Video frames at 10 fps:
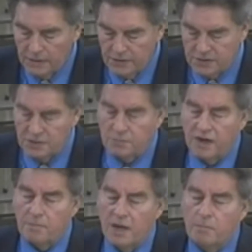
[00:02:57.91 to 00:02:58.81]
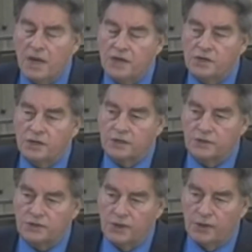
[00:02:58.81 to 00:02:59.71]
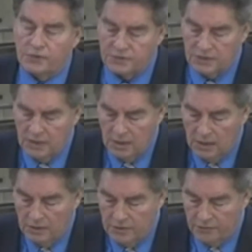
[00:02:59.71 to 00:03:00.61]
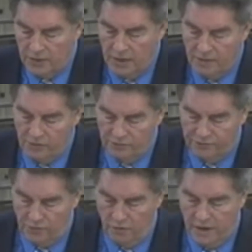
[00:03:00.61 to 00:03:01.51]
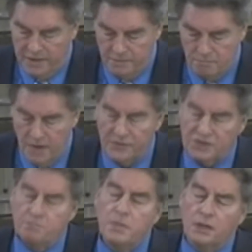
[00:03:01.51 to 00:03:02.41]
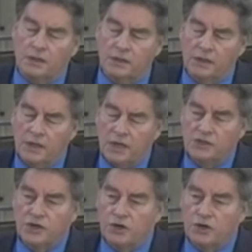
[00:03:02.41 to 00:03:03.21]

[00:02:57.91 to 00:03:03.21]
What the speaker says: And this is one of my major concerns, that the level of fluoride in mother's milk is